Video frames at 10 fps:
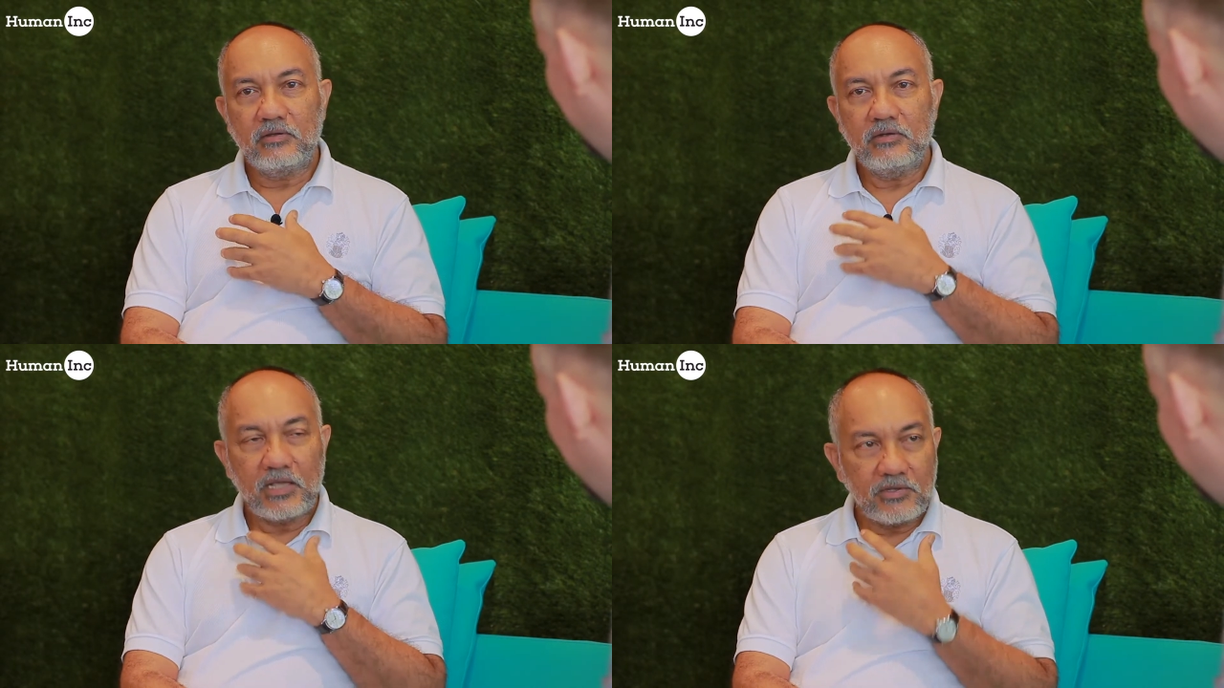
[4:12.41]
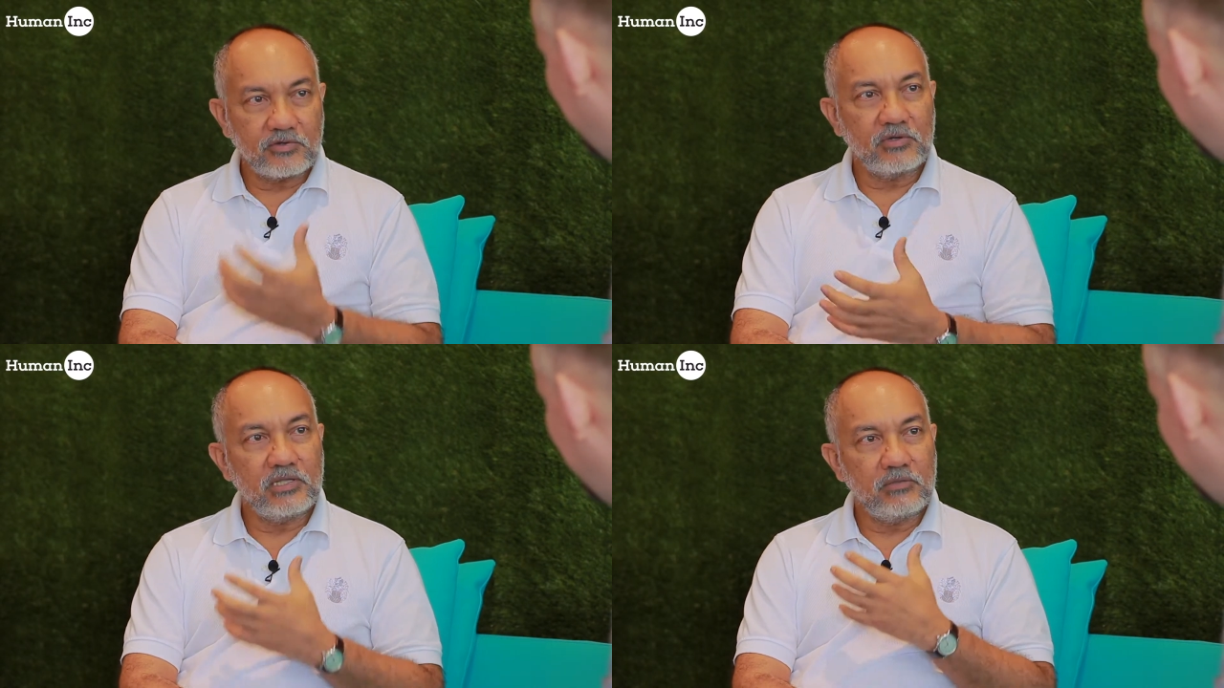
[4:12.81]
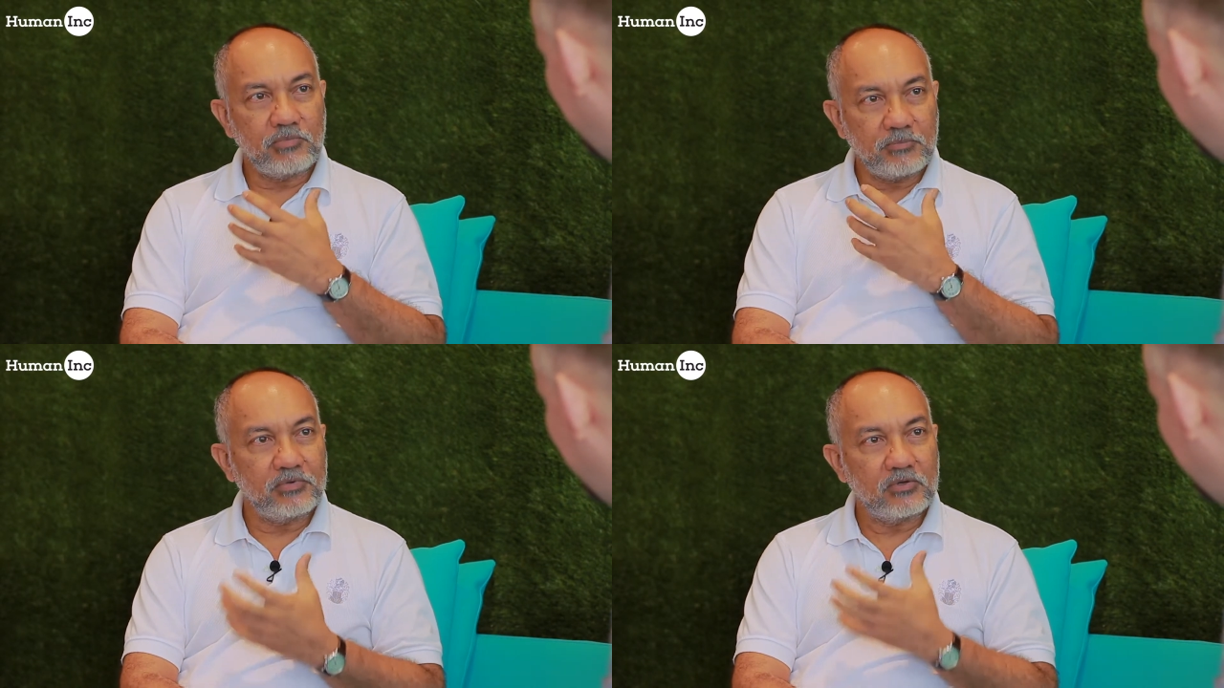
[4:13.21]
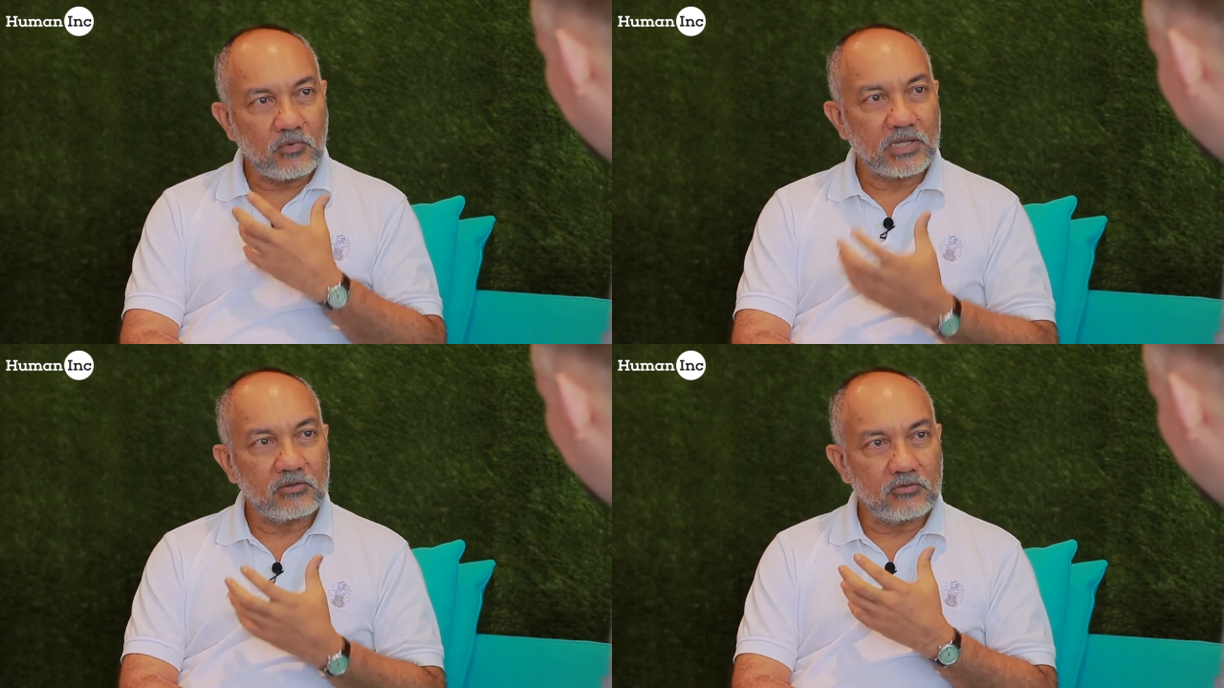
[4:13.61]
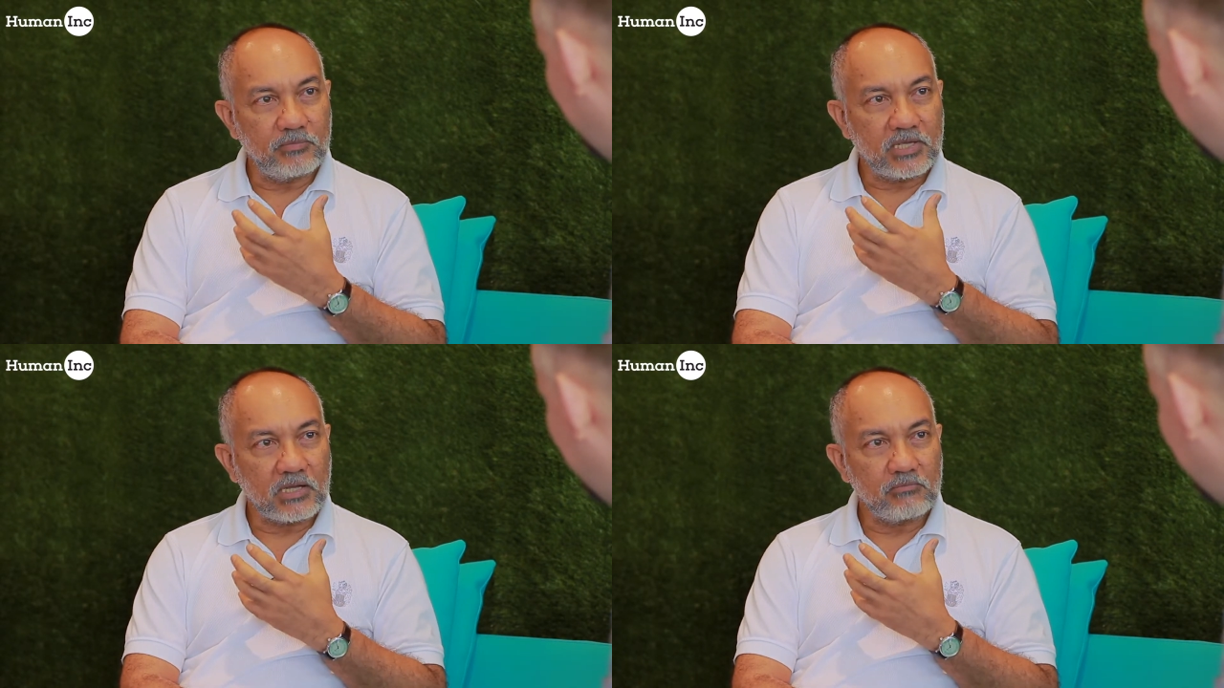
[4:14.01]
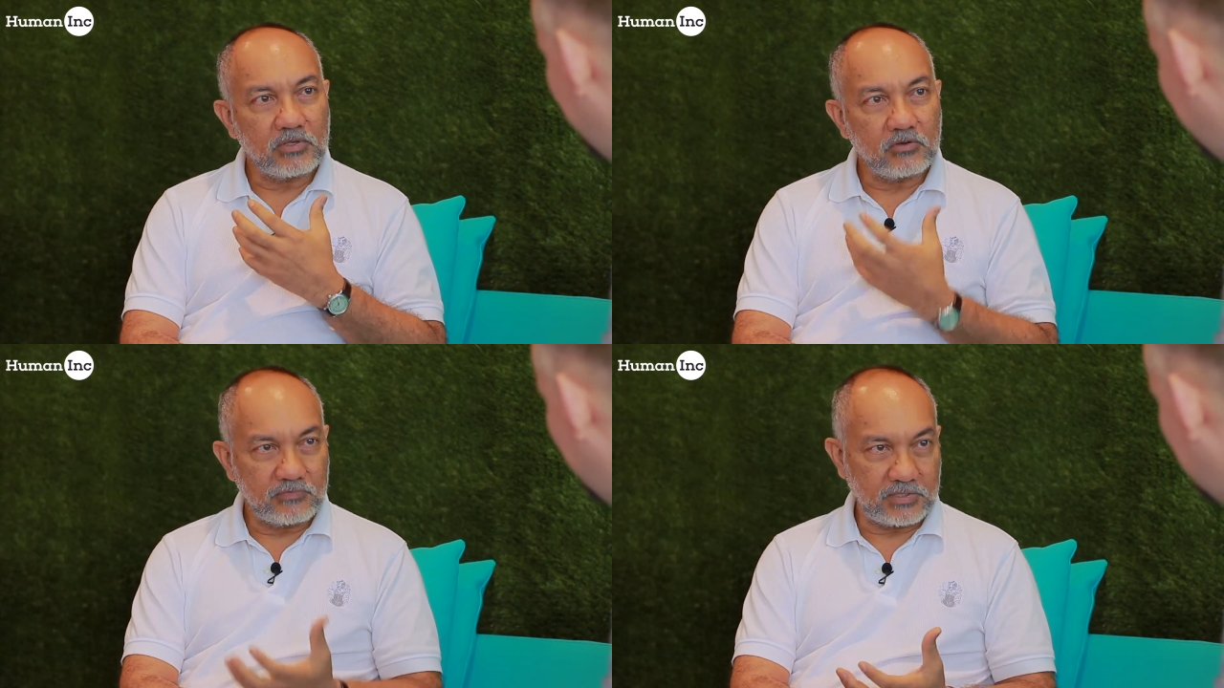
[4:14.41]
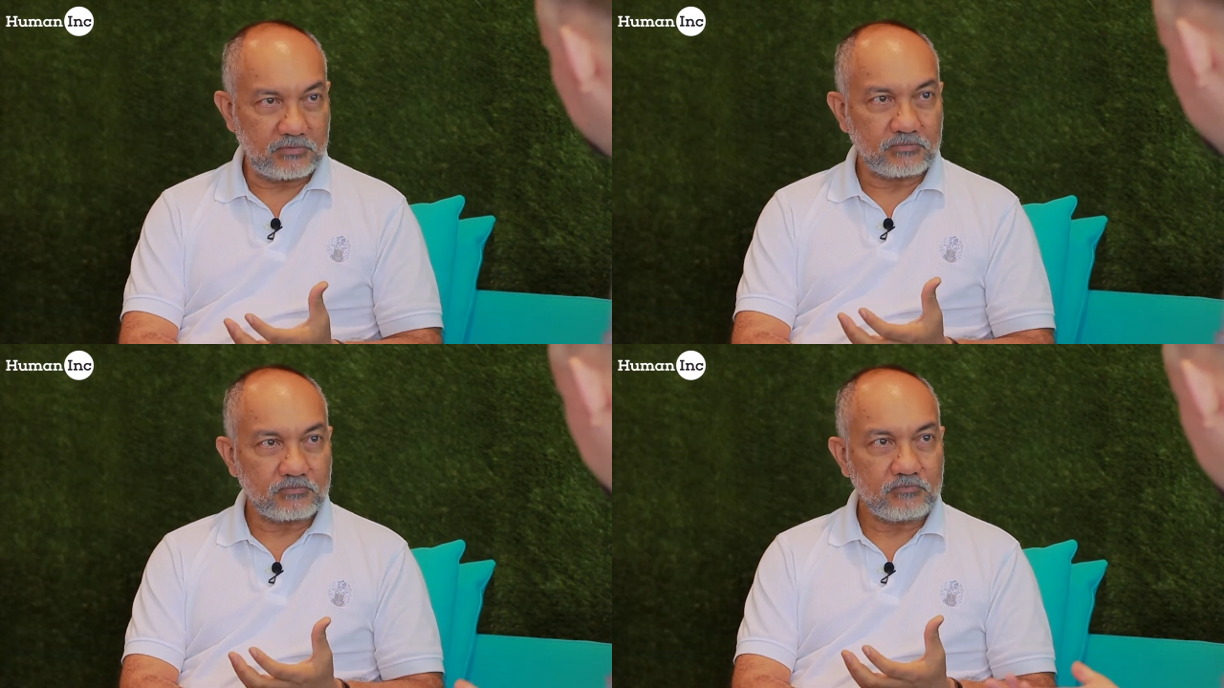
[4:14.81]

naturally people want to become innovative.